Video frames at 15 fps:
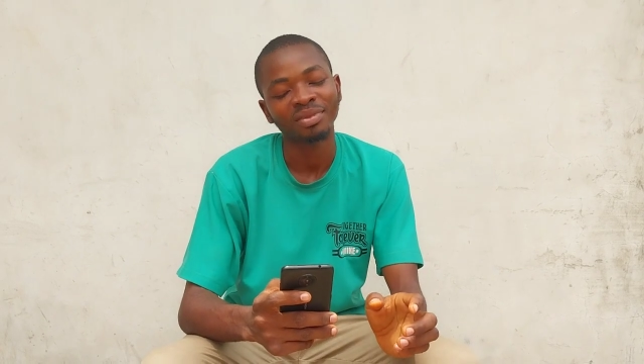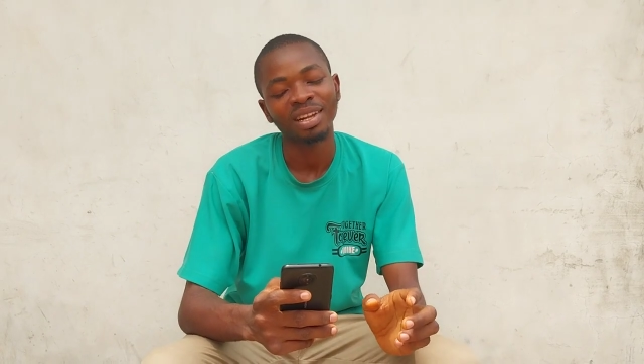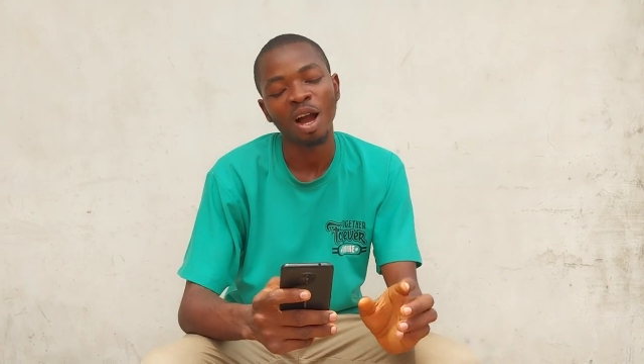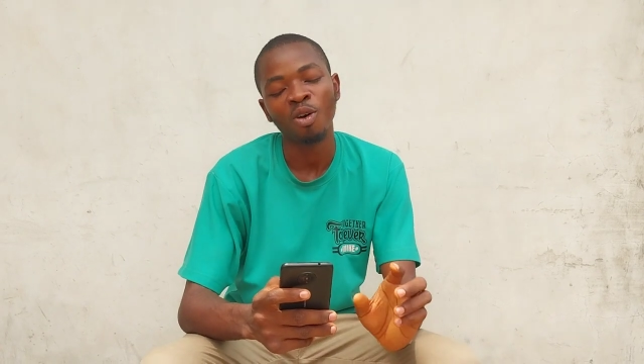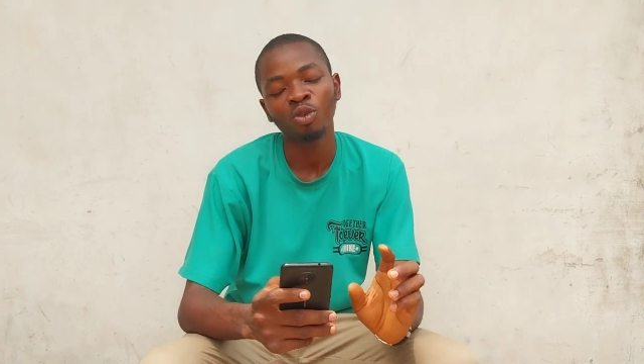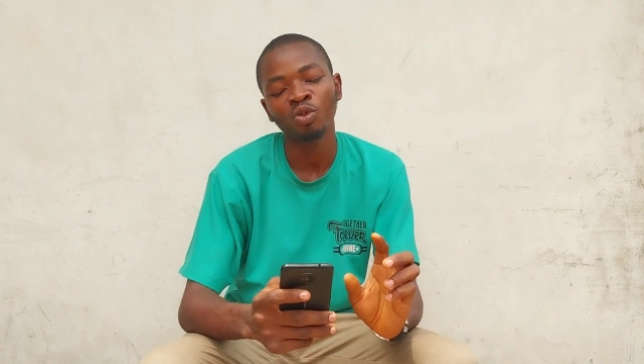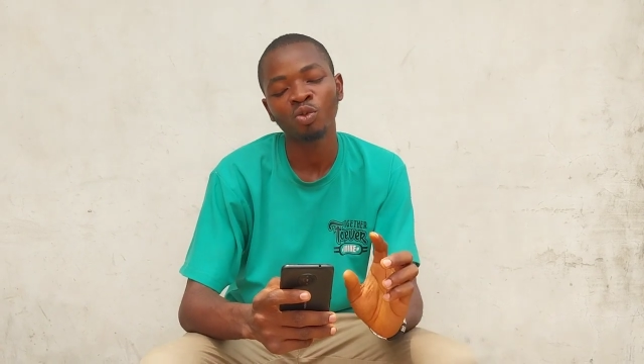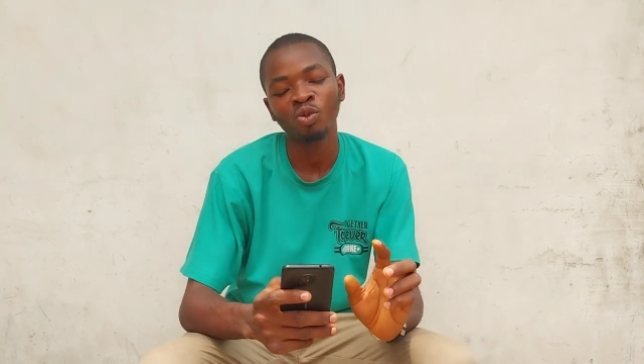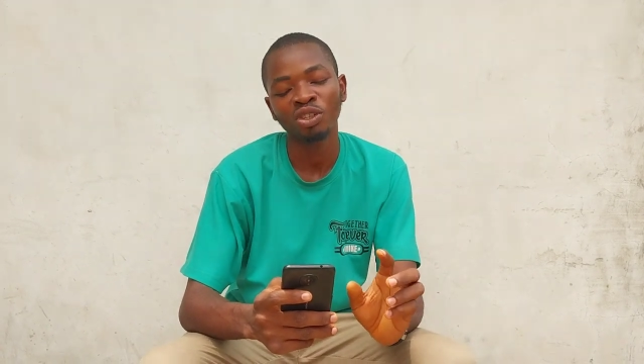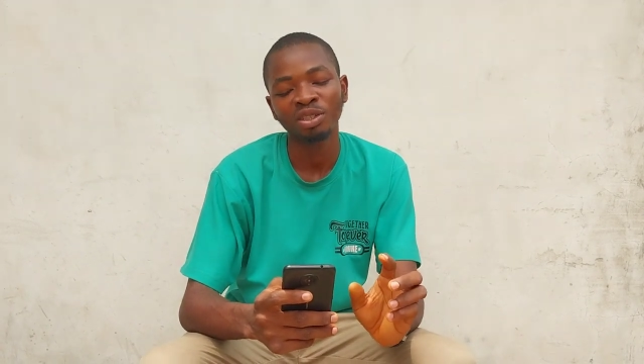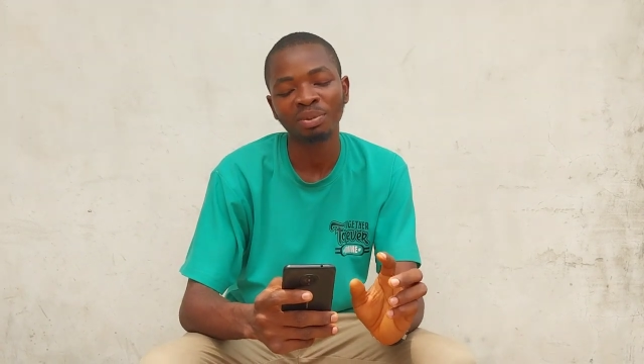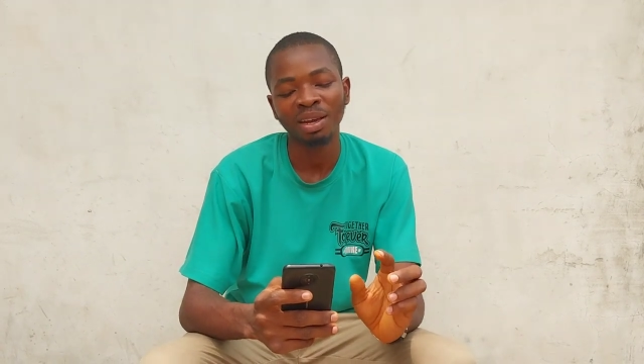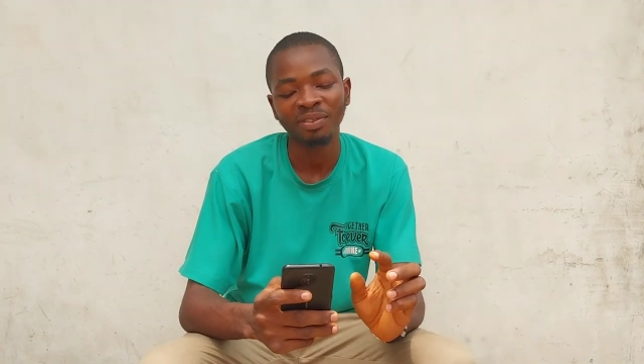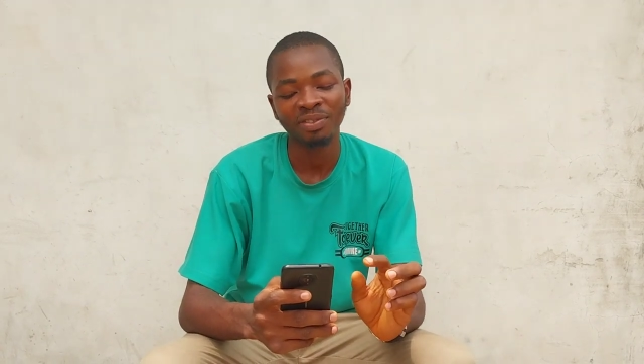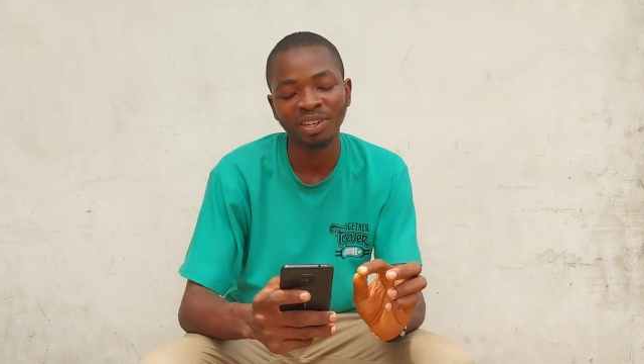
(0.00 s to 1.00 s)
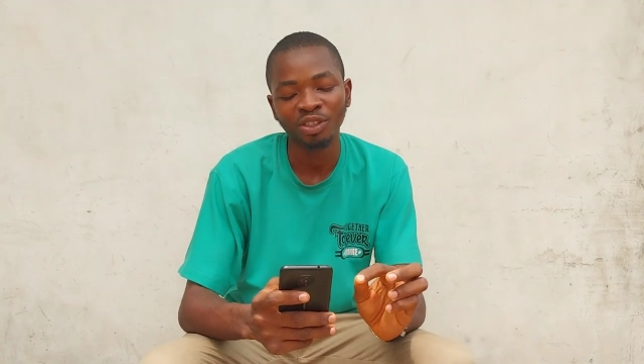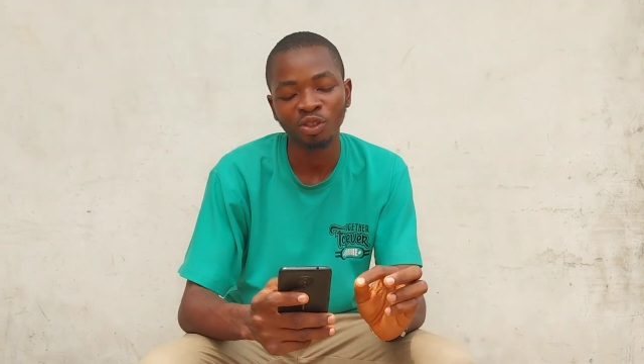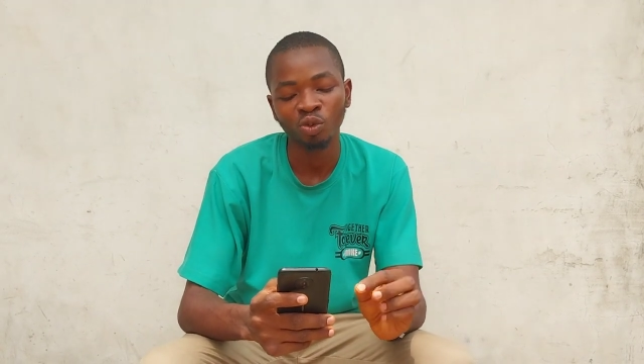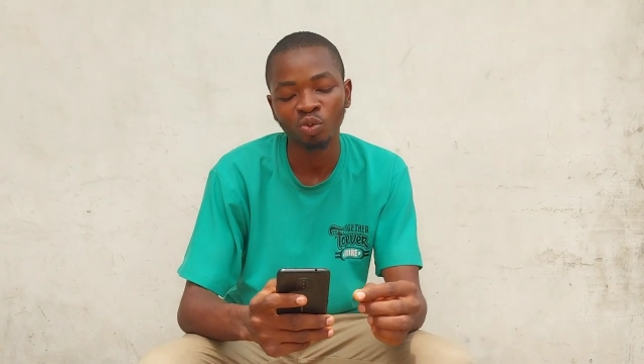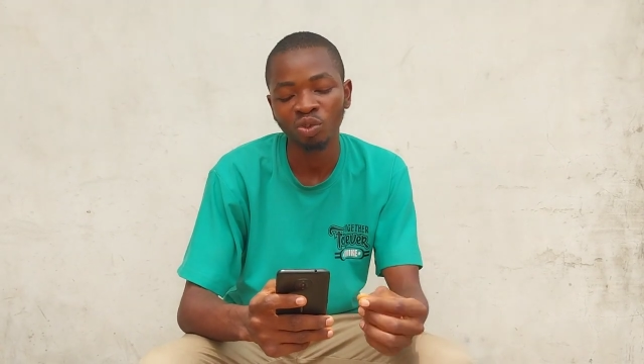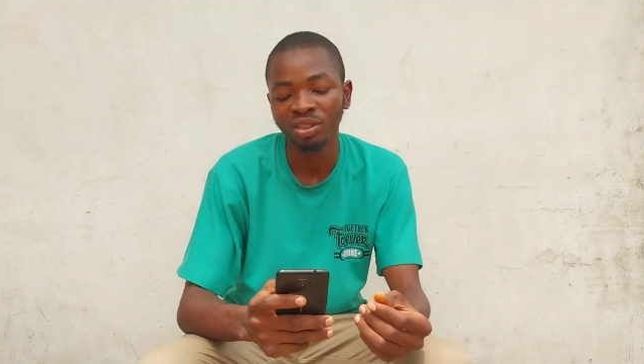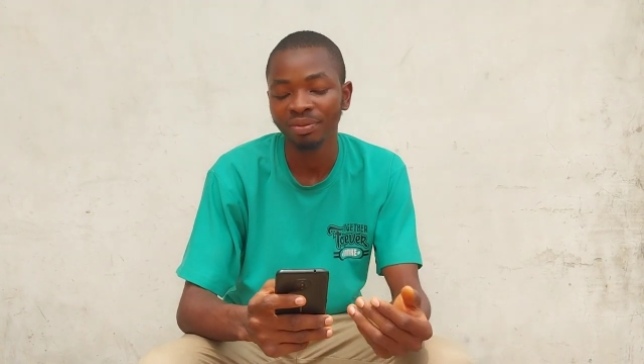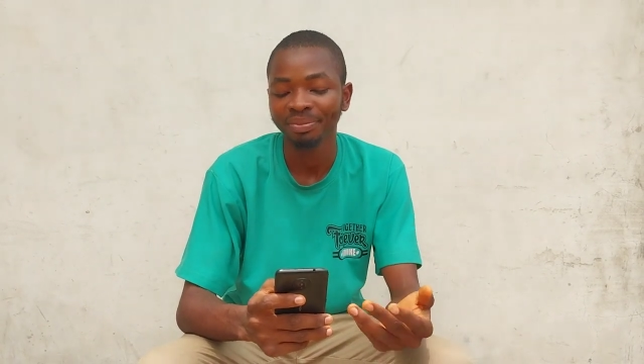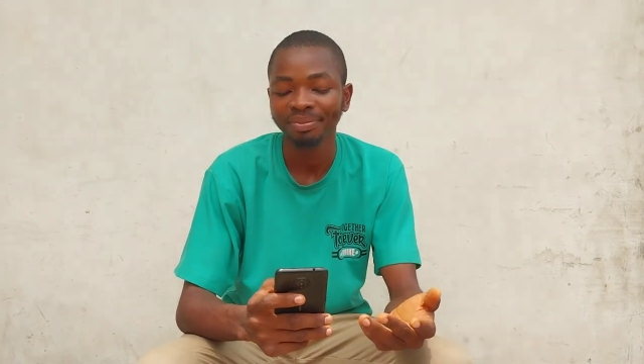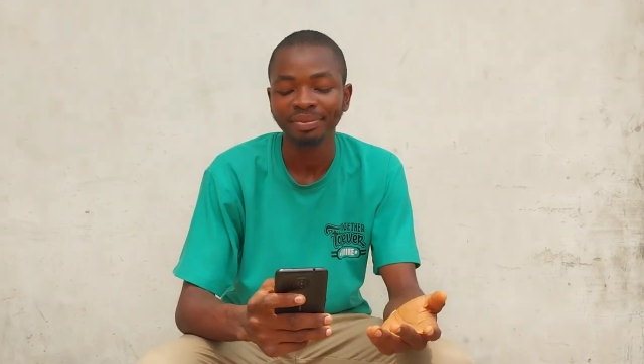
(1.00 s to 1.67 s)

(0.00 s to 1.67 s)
I wouldn't want my friends to win